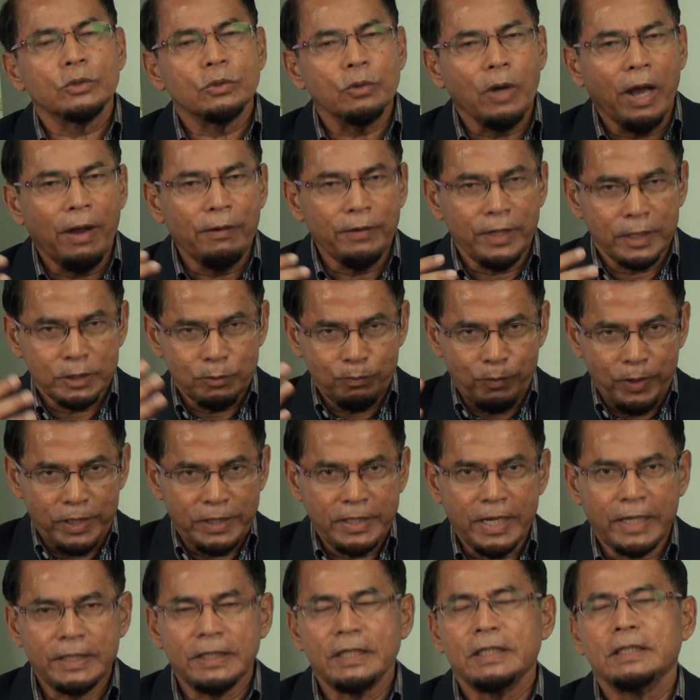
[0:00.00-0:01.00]
So I'll explain
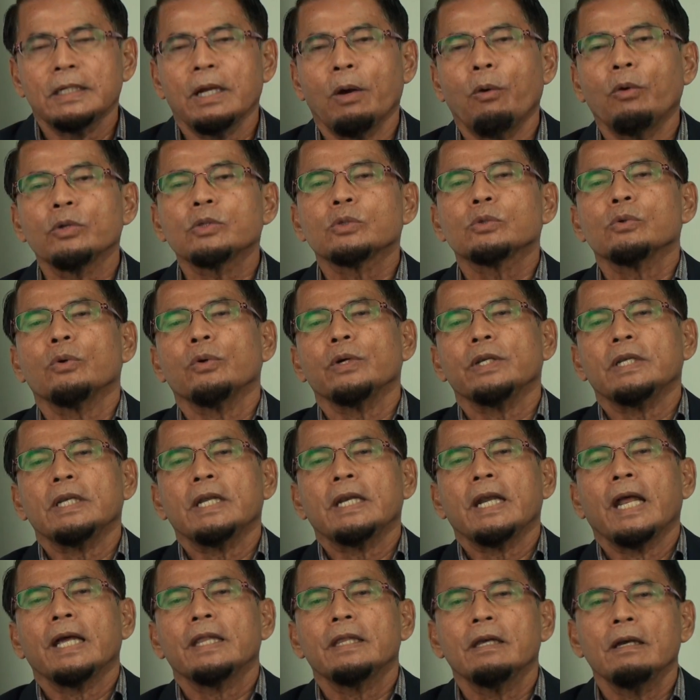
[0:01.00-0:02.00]
that also in
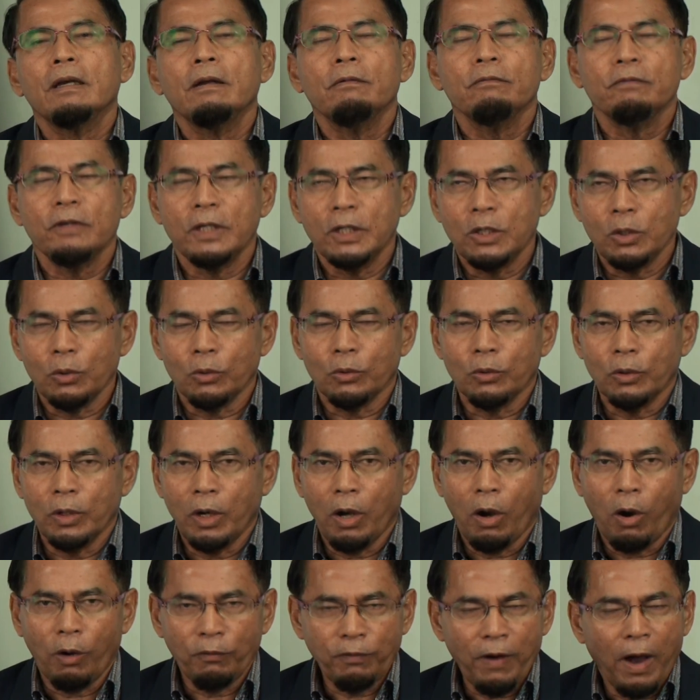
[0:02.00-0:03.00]
another video
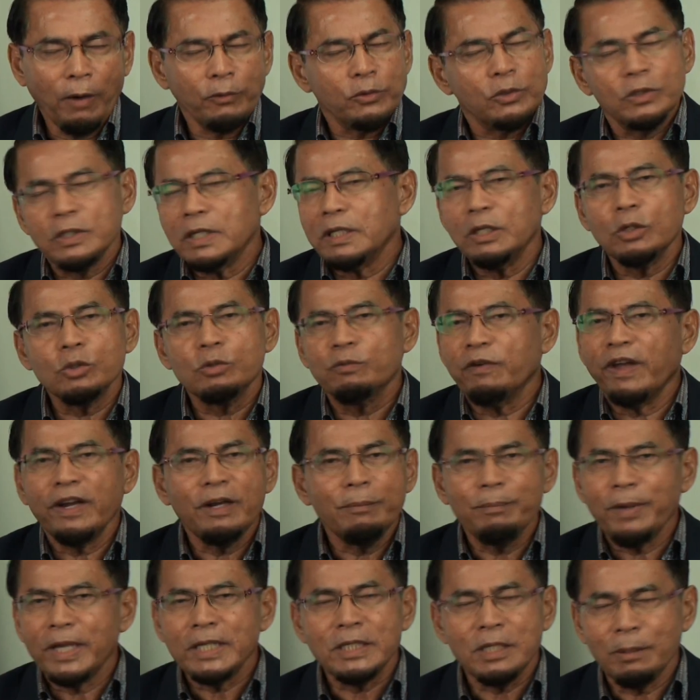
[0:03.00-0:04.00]
of how using just
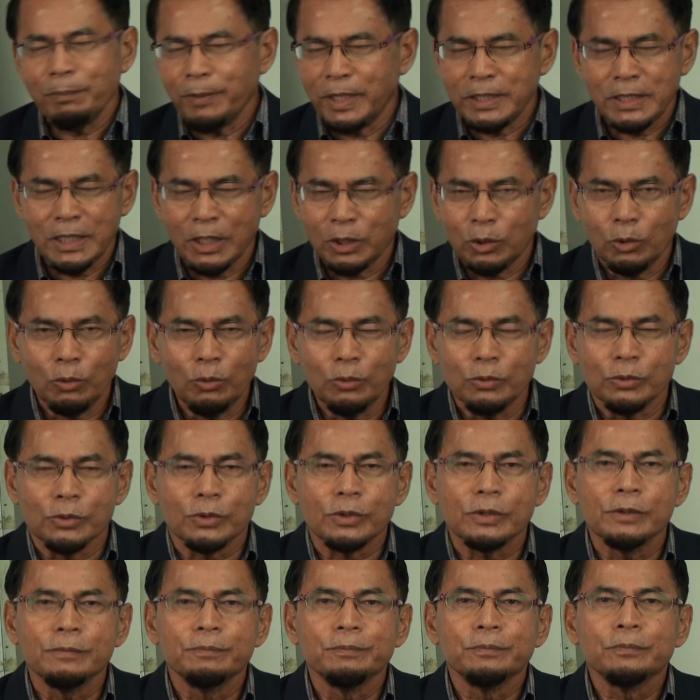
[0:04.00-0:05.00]
very basic
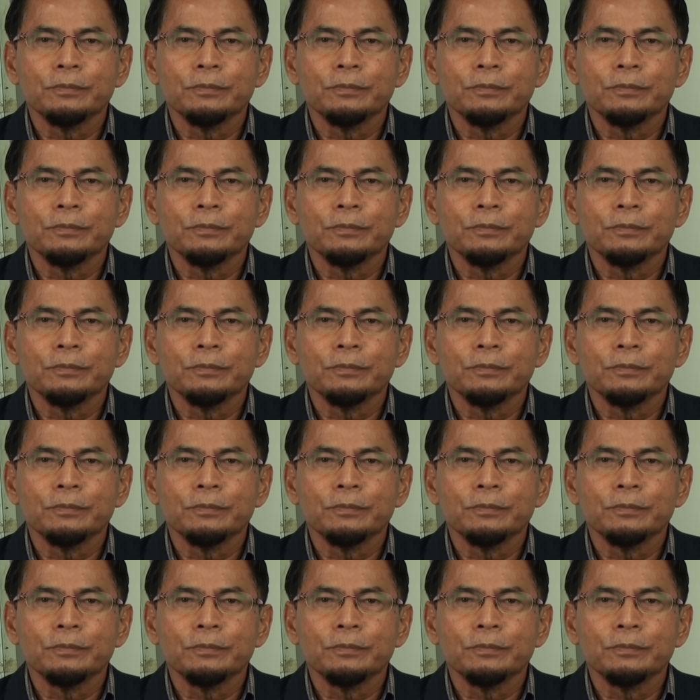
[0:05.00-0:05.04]
tools